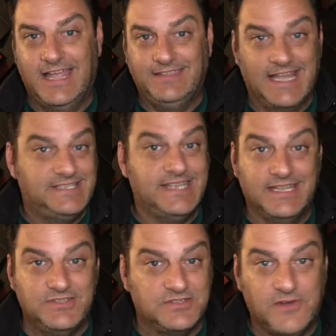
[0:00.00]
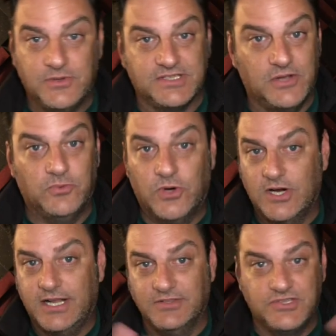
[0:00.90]
and that's it. Just focus on
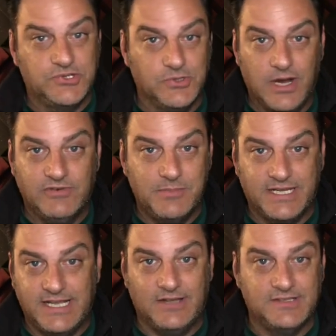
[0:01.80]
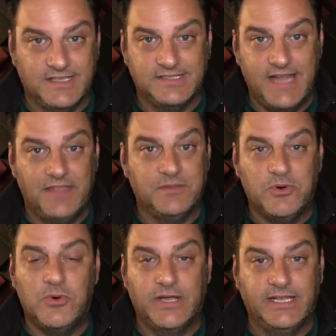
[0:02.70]
work and screw everybody else. That's not the
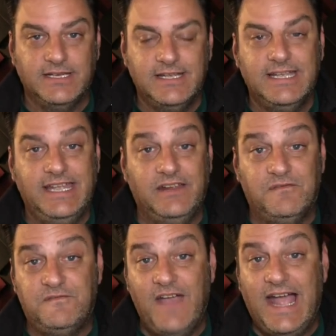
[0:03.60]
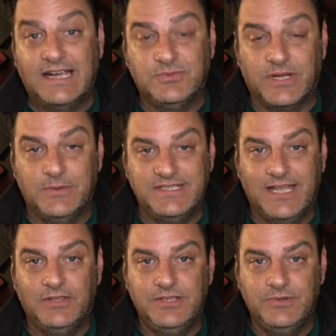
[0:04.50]
point. In fact, what I would
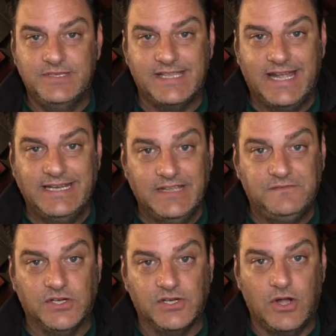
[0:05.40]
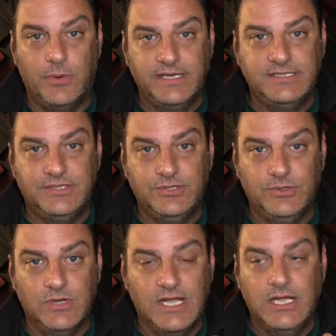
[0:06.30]
tell you is that if you're going
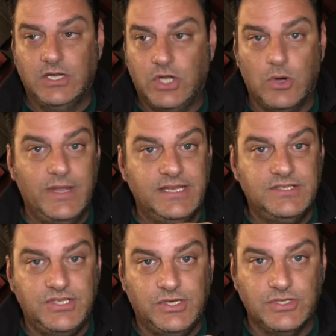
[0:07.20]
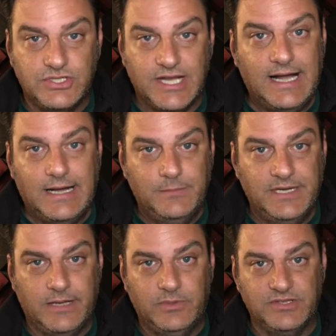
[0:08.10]
to go into your
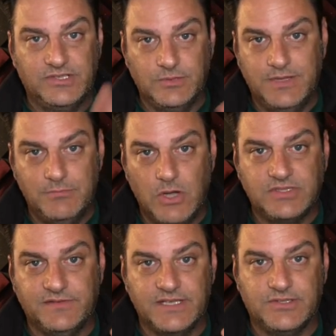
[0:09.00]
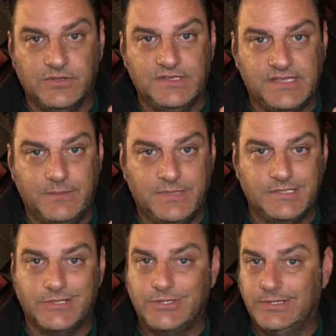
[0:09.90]
job, and I would assume that most of us are in the same
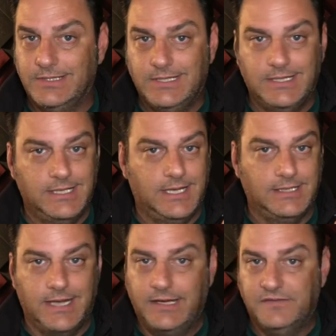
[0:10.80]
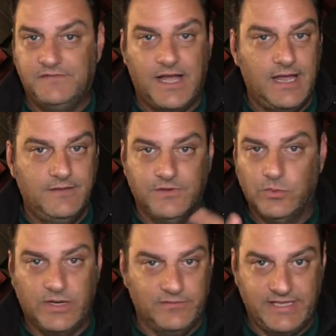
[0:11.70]
position, kind of 9 to 5 or
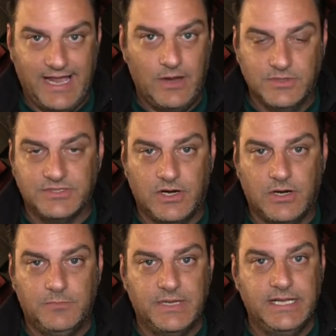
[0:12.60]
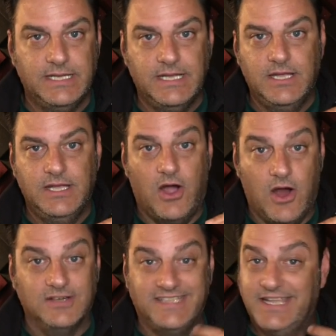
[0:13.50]
whatever the hours are, but
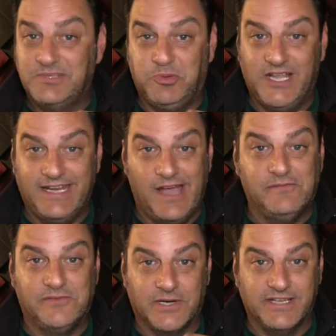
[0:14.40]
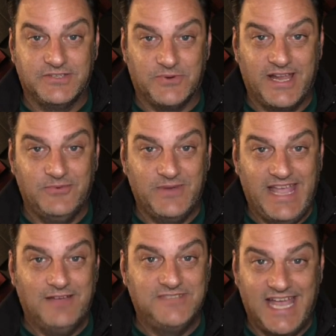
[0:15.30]
our day's planned out for us, right?
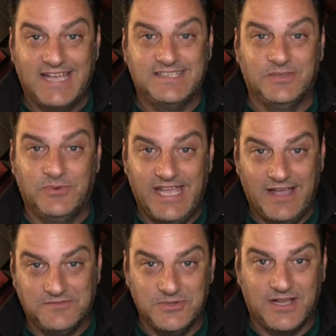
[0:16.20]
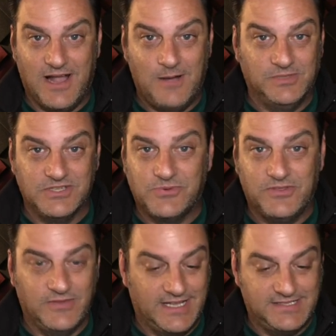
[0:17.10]
We have tasks that we have to accomplish,
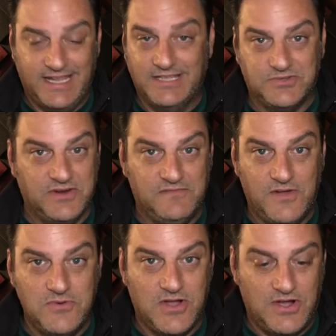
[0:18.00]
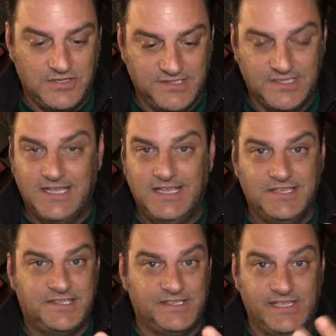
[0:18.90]
whether that's answering phone calls,
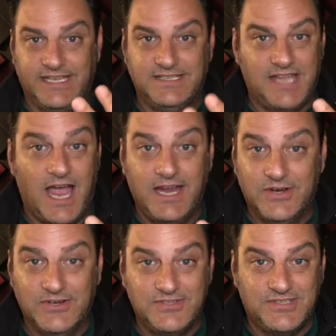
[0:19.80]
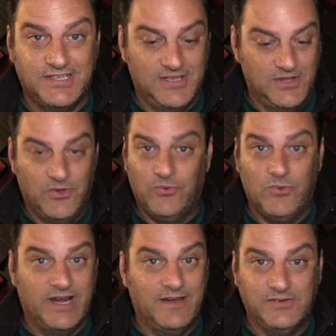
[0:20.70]
slinging tires,
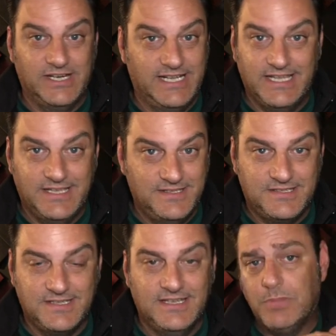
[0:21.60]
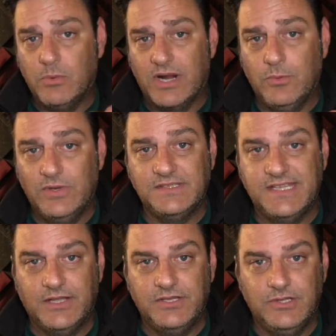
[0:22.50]
whatever it is. But what I will
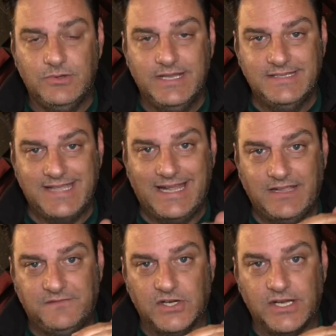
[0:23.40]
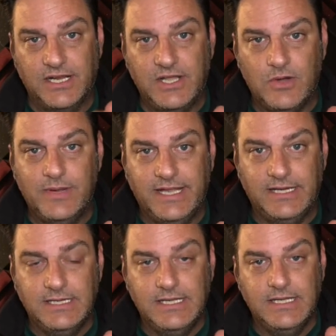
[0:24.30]
tell you is that if you're gonna go
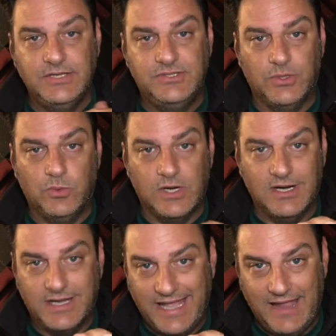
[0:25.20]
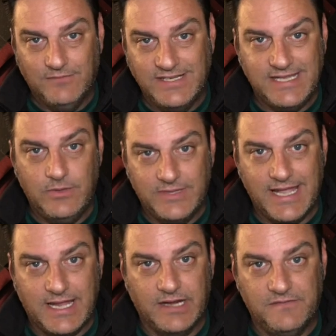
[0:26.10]
in to work every day with
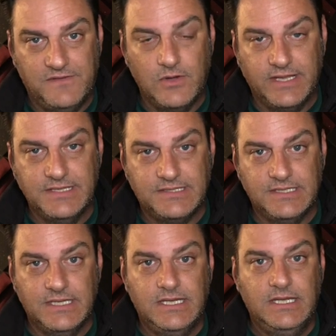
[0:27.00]
that kind of focus,